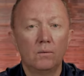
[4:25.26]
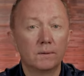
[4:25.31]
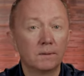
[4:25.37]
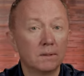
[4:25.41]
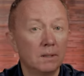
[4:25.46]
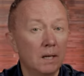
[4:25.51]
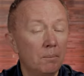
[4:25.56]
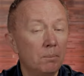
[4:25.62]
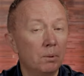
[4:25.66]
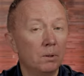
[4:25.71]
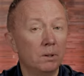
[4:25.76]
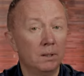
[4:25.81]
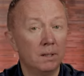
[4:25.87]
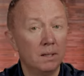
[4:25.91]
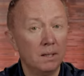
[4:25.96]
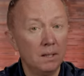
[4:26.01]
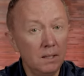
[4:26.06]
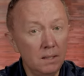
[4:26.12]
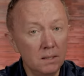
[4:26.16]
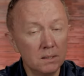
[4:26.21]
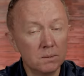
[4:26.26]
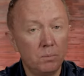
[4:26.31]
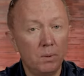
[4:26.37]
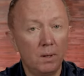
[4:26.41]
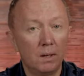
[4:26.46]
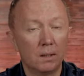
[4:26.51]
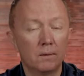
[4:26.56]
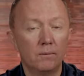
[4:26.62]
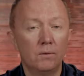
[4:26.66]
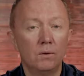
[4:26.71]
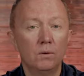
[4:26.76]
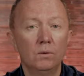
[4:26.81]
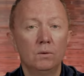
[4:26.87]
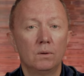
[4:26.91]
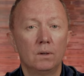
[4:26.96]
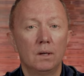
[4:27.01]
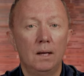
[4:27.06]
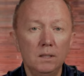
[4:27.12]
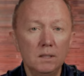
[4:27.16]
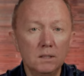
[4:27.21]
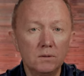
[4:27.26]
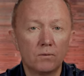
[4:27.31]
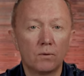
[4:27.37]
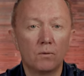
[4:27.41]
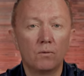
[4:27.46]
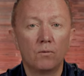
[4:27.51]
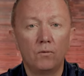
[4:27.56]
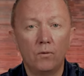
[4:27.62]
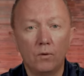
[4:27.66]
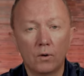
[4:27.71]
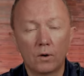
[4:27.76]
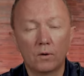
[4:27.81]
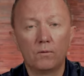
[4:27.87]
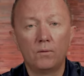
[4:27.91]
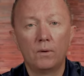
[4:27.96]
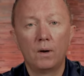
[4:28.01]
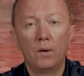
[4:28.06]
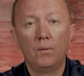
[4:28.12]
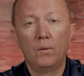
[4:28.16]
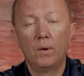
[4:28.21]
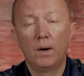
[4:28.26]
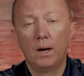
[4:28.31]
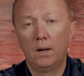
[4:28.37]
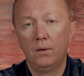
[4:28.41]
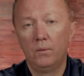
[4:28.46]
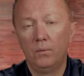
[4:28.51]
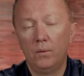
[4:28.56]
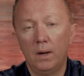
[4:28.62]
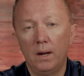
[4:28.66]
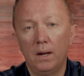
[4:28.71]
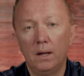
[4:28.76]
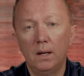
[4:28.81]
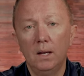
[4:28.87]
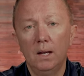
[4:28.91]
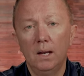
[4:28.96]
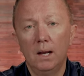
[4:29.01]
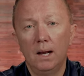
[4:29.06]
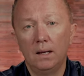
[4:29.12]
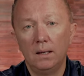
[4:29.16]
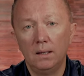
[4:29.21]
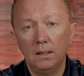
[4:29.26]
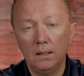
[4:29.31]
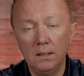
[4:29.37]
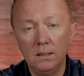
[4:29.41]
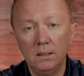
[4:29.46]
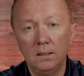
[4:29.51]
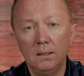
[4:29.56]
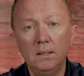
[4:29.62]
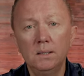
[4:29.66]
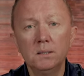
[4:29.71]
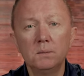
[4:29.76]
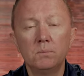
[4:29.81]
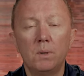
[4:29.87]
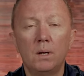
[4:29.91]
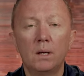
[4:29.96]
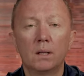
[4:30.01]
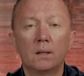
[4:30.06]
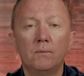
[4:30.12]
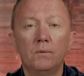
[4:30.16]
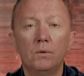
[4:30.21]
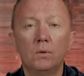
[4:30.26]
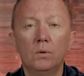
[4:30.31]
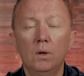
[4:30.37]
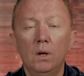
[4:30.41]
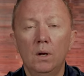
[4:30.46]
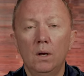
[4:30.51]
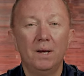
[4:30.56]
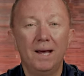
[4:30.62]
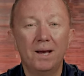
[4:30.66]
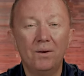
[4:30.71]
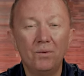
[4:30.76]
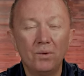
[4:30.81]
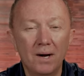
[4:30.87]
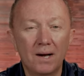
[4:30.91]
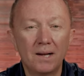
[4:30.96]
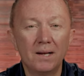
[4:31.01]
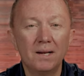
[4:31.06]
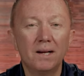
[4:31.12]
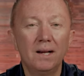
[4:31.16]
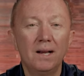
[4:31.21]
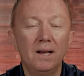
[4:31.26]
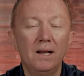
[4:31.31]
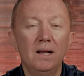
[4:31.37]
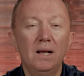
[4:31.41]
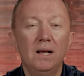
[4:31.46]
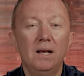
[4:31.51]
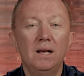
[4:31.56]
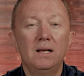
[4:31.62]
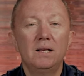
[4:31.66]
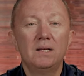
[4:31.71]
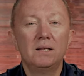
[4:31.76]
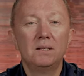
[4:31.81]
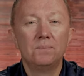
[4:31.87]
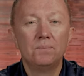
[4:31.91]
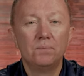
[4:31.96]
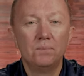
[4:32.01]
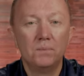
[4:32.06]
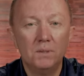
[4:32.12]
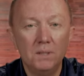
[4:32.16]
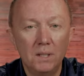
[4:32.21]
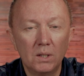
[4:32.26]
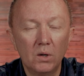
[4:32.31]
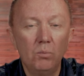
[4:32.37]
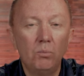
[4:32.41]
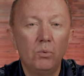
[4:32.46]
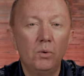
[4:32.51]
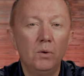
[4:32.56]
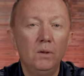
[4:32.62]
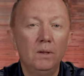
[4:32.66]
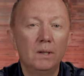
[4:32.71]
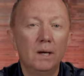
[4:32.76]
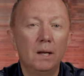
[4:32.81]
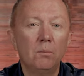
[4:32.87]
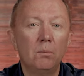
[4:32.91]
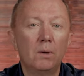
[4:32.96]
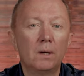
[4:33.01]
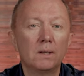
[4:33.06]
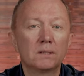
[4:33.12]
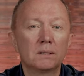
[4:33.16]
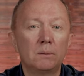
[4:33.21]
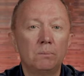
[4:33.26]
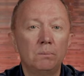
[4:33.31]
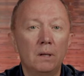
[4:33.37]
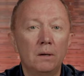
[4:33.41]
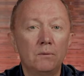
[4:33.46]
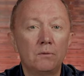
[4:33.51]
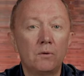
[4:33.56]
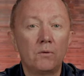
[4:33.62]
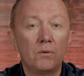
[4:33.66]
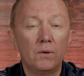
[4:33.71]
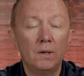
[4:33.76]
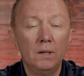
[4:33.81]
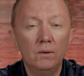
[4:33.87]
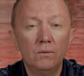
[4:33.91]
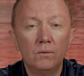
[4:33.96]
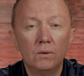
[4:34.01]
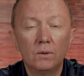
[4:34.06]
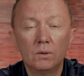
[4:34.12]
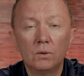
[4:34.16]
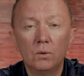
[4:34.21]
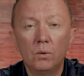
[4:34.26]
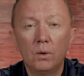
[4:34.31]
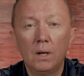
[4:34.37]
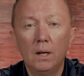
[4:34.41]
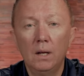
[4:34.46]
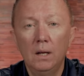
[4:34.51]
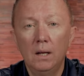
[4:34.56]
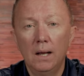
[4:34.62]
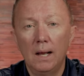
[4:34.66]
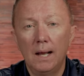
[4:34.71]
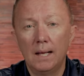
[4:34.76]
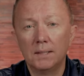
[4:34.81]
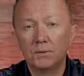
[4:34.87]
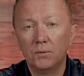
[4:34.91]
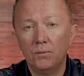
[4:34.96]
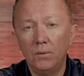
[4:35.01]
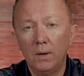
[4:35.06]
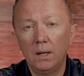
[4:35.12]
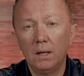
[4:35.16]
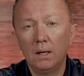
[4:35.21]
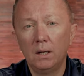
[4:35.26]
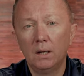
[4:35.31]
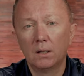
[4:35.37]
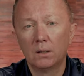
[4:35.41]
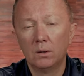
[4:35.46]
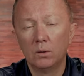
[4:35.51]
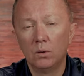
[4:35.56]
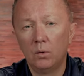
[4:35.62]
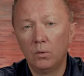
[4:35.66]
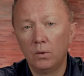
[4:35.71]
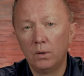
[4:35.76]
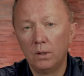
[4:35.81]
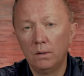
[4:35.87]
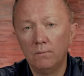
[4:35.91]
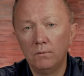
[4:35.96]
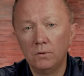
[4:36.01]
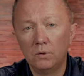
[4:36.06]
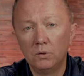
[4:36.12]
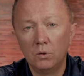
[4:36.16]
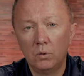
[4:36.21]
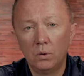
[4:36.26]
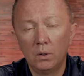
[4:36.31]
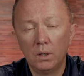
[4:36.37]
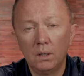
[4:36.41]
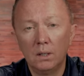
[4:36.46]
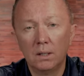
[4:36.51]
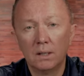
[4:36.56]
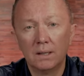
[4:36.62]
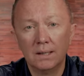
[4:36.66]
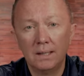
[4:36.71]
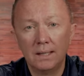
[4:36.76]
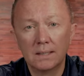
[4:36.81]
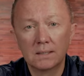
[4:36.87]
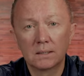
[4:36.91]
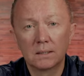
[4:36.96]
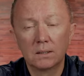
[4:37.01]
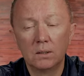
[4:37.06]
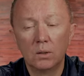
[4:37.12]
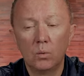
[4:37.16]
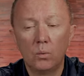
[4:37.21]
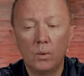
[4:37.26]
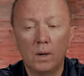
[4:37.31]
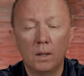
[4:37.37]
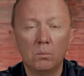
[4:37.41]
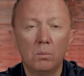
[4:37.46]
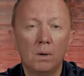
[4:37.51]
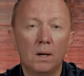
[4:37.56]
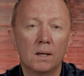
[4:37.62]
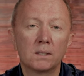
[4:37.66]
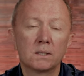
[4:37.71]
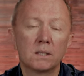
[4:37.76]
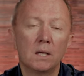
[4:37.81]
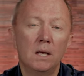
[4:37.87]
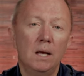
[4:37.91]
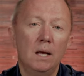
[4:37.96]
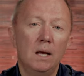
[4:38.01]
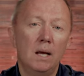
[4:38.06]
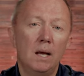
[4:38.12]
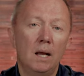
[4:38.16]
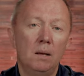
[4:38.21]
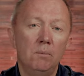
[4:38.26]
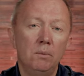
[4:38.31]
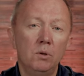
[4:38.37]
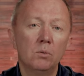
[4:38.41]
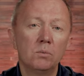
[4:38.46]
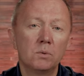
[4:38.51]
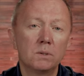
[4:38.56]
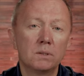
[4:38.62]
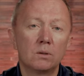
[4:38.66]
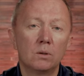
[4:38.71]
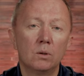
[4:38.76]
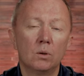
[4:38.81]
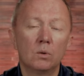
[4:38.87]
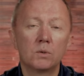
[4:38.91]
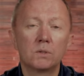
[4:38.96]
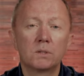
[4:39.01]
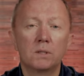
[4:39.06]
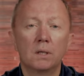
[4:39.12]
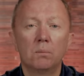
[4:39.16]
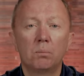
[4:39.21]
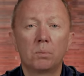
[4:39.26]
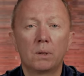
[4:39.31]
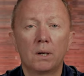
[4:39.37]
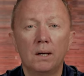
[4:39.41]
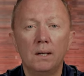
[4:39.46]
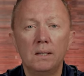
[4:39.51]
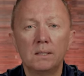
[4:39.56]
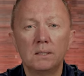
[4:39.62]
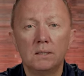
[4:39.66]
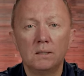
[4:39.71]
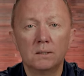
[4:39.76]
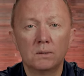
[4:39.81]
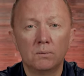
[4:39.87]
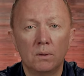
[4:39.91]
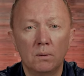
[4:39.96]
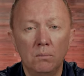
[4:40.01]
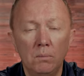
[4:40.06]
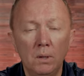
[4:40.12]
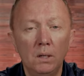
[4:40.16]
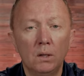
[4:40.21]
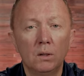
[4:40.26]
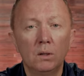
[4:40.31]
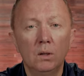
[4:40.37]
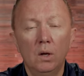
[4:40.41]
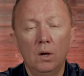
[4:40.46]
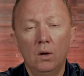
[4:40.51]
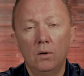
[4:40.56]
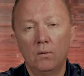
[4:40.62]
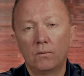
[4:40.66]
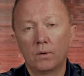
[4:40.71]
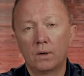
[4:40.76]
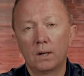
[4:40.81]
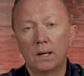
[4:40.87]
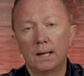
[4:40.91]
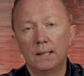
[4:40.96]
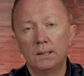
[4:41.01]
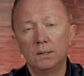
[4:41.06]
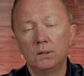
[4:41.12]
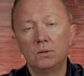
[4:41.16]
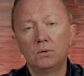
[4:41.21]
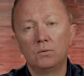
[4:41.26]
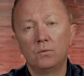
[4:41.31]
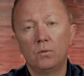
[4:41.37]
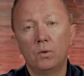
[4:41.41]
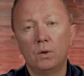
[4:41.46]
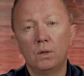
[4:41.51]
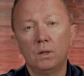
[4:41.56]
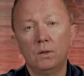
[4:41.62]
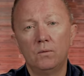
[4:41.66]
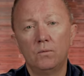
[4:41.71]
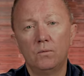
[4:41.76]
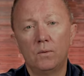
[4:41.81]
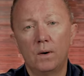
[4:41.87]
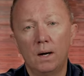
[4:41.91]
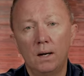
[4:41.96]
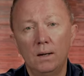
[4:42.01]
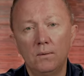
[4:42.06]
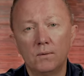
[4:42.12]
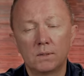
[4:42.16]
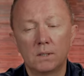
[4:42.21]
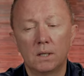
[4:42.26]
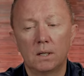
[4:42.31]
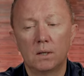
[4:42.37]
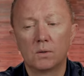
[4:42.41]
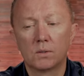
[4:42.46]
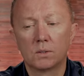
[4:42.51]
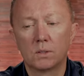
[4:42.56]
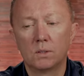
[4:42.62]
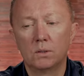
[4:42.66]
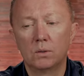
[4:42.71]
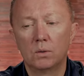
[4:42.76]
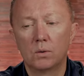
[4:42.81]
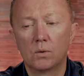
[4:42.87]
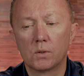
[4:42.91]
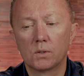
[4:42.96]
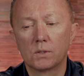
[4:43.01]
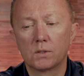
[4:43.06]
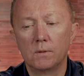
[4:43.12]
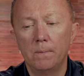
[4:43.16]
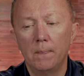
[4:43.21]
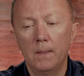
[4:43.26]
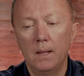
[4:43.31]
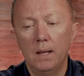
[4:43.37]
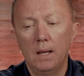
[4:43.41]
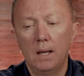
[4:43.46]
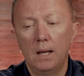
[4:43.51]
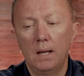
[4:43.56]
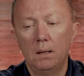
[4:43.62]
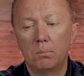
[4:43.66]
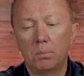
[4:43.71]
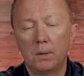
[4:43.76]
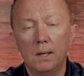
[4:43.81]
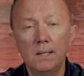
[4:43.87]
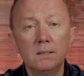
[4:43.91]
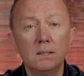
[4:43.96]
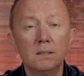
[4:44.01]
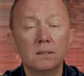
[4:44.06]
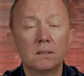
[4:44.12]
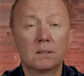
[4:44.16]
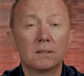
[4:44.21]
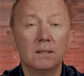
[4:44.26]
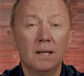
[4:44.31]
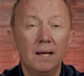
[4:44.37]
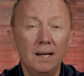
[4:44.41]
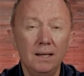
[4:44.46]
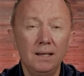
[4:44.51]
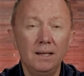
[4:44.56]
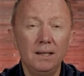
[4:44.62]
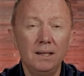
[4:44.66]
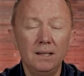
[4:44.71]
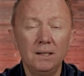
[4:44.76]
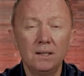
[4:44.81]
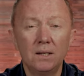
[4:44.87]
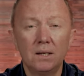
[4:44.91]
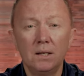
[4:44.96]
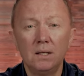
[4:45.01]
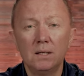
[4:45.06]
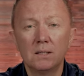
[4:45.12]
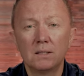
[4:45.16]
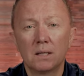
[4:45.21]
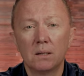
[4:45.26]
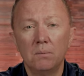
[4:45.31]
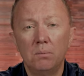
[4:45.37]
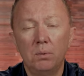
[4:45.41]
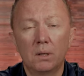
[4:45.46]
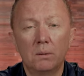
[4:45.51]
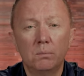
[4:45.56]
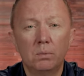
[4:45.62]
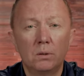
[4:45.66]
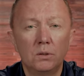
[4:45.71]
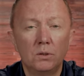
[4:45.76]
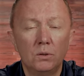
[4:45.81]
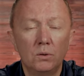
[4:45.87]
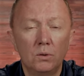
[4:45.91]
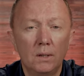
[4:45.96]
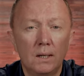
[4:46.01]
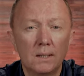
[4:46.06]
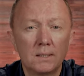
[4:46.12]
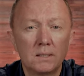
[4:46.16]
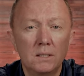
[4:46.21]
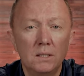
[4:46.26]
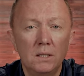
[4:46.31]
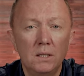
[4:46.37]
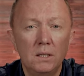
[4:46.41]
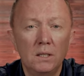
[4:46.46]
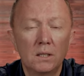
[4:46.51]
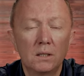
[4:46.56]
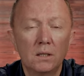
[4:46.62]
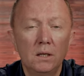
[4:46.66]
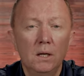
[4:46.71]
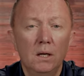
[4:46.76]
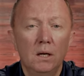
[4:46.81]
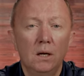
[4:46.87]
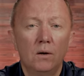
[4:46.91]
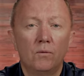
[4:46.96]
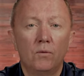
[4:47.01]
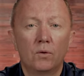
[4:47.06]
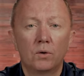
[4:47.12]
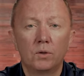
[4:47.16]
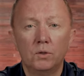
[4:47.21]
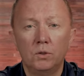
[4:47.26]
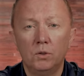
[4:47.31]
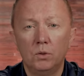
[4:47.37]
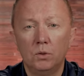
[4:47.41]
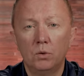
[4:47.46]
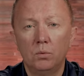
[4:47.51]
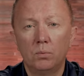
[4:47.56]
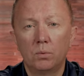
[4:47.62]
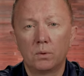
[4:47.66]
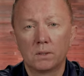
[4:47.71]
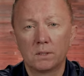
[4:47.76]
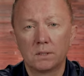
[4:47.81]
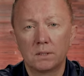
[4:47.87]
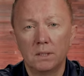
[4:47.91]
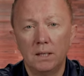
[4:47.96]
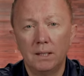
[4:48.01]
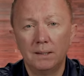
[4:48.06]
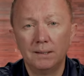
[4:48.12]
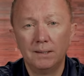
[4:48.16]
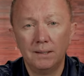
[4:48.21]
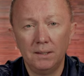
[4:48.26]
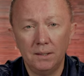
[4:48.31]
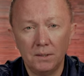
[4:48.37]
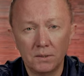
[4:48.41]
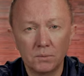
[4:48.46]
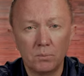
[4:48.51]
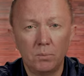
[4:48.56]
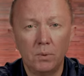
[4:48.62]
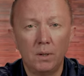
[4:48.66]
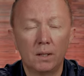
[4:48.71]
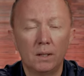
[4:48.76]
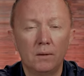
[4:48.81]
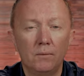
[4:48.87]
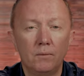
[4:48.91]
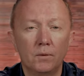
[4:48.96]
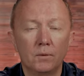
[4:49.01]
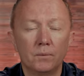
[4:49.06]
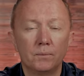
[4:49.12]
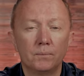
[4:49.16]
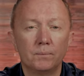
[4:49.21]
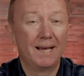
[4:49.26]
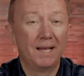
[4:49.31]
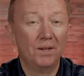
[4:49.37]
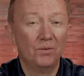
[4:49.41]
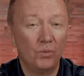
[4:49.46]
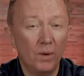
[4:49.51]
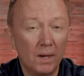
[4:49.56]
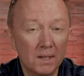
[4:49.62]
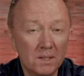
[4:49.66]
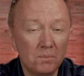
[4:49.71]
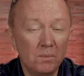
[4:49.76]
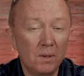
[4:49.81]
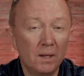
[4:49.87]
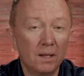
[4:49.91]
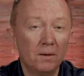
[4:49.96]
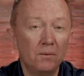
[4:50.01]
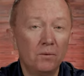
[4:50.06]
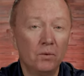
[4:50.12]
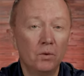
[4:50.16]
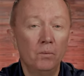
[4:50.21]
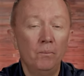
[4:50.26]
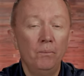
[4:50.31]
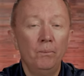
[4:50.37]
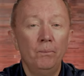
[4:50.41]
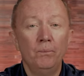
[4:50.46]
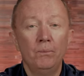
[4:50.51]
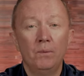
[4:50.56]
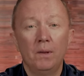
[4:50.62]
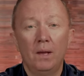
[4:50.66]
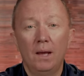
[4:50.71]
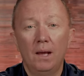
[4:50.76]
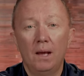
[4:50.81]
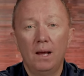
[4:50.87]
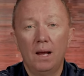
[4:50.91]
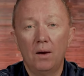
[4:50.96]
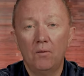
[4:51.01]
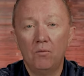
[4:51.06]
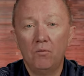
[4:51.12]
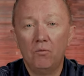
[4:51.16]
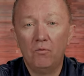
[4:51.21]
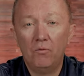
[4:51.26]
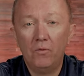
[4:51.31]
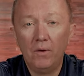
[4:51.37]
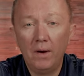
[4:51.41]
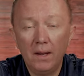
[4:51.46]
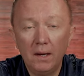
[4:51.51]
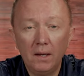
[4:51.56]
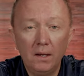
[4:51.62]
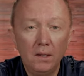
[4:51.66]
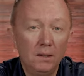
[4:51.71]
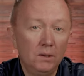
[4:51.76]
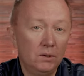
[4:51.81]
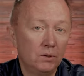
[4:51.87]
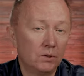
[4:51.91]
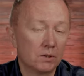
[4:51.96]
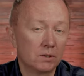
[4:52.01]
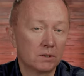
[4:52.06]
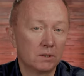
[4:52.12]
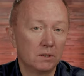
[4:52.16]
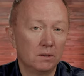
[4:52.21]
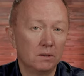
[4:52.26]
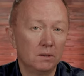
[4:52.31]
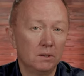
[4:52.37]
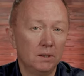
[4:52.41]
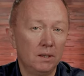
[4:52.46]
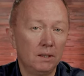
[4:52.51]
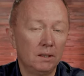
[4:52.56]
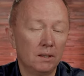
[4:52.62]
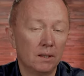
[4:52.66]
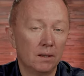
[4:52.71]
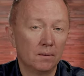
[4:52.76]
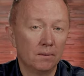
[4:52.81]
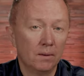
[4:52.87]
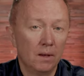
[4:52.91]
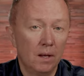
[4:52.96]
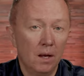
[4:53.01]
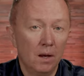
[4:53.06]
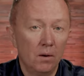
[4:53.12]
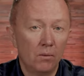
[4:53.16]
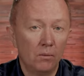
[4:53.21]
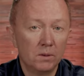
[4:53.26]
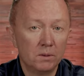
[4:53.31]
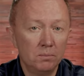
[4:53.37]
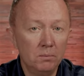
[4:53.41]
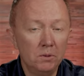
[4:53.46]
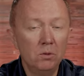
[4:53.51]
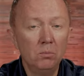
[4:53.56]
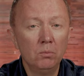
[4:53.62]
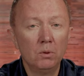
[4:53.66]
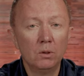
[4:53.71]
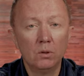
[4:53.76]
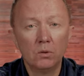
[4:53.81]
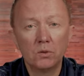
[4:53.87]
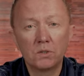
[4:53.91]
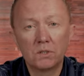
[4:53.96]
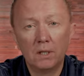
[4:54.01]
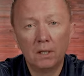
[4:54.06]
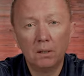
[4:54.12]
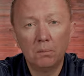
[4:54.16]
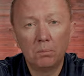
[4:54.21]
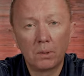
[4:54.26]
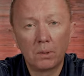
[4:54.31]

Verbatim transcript: what's happening in East Bellevue, east from 405 highway, and in East Bellevue have currently 0.9 months supply of inventory. It's very low inventory, less than 1 month, and medium closed sale price is $1,425,000, and prices slightly increased comparable to last year for 2% in East Bellevue. And West Bellevue have very interesting data with medium closed sale